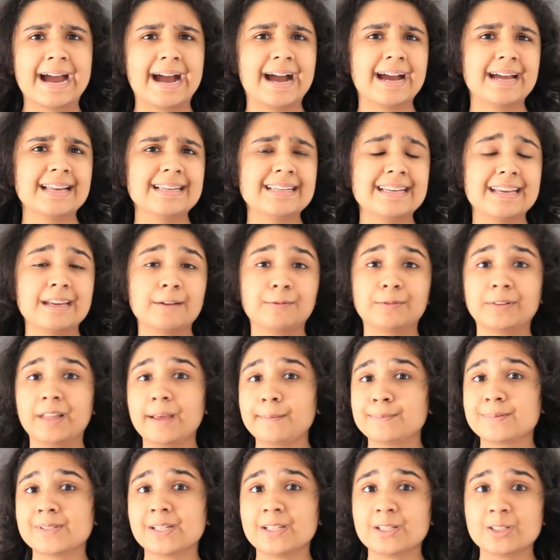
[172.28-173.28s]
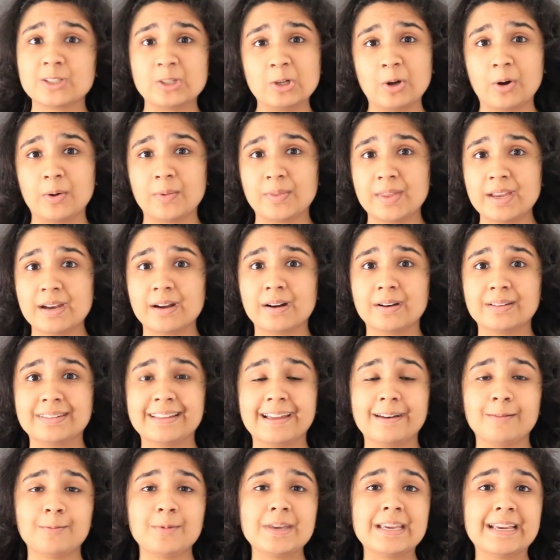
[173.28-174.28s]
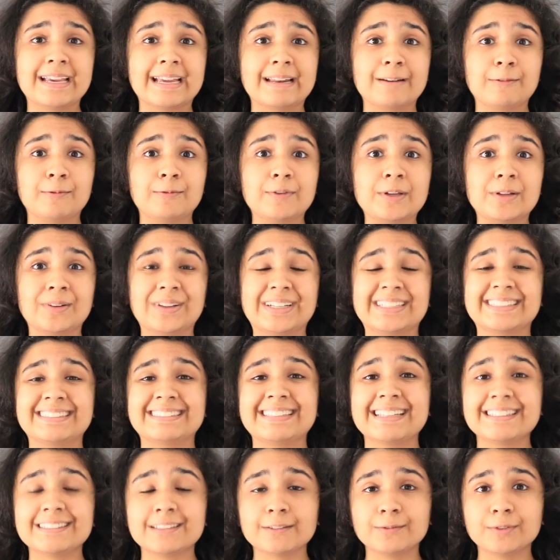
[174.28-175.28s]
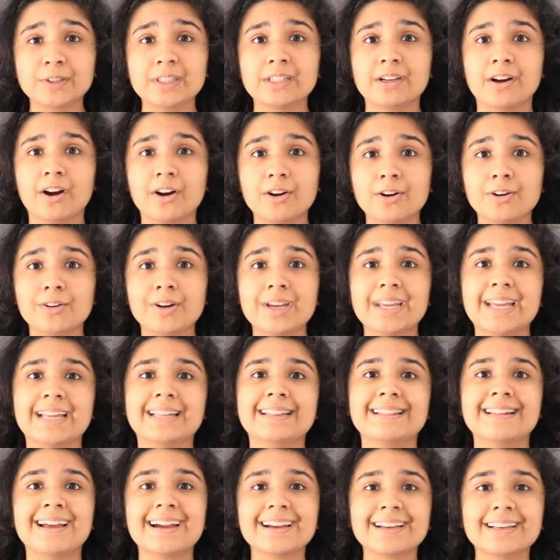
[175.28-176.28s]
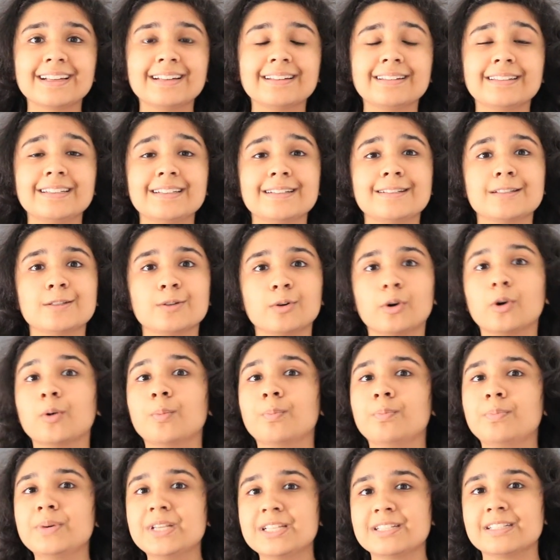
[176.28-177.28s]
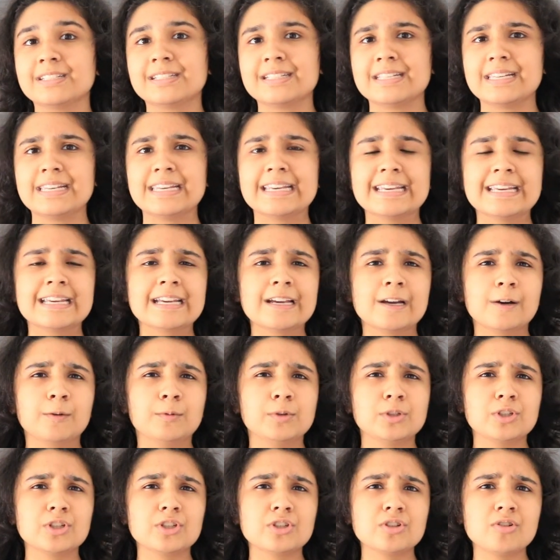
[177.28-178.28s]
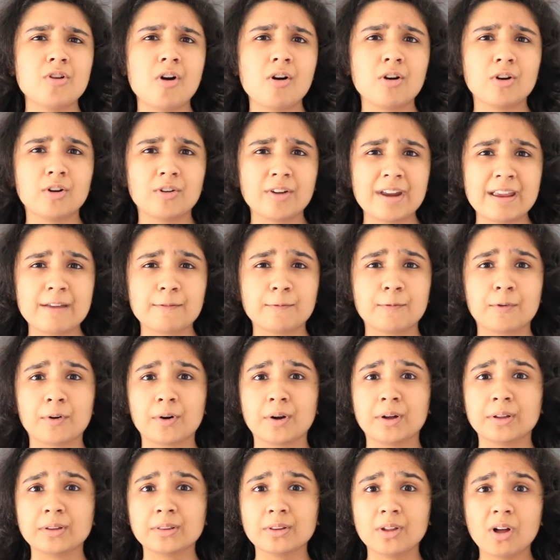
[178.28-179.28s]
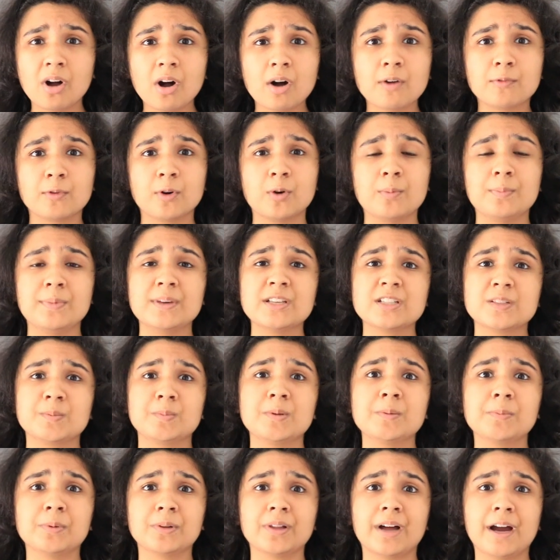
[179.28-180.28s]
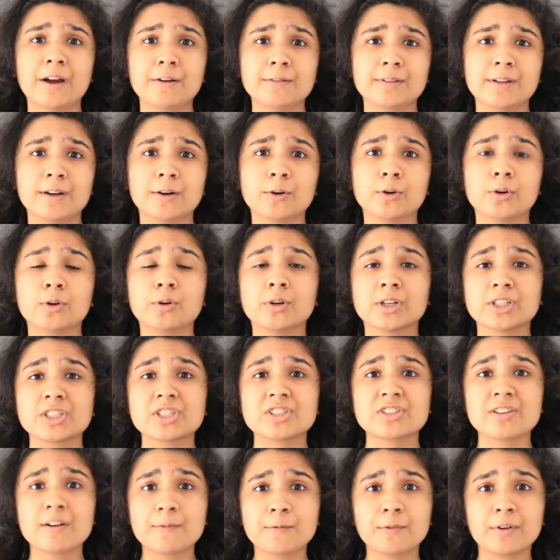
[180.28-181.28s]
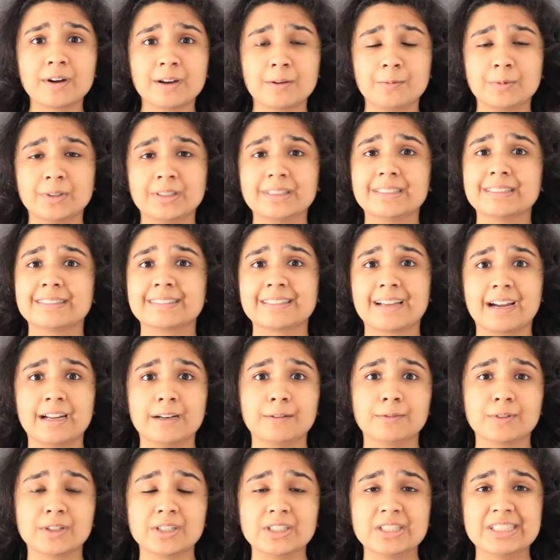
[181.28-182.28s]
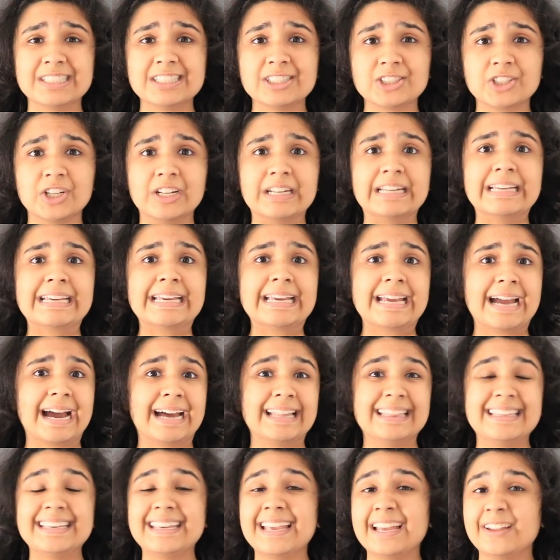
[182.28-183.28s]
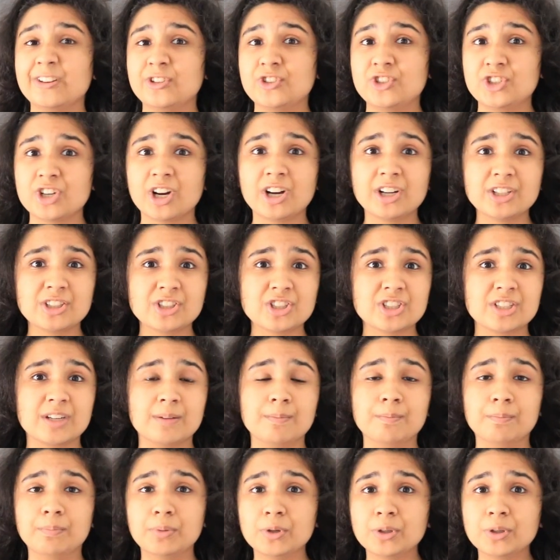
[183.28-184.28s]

and if leptin is not there, then we can feel excessively hungry, and that can lead to obesity, which is not great for a lot of obese people out there who are suffering with this kind of condition, and they get judged and